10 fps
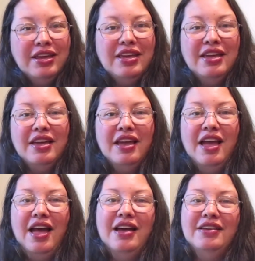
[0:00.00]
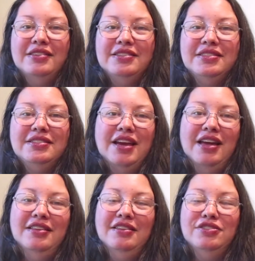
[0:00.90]
He has
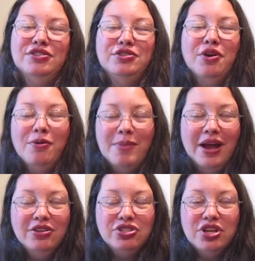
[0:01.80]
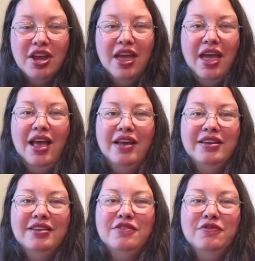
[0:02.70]
done so much, and
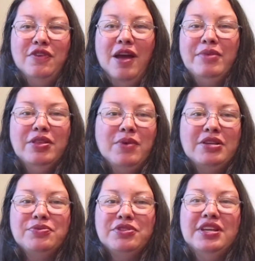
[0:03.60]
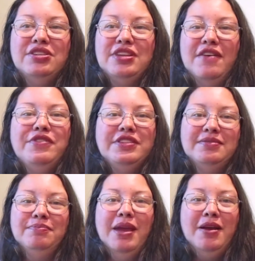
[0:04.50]
his family, the Westmores, they just have this
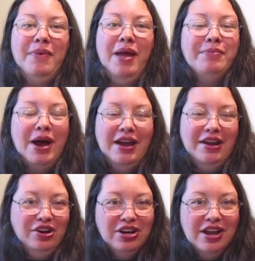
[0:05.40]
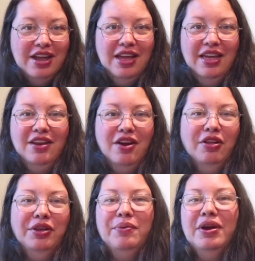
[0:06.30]
makeup empire in
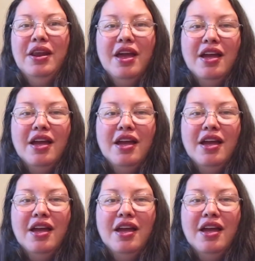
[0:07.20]
Hollywood.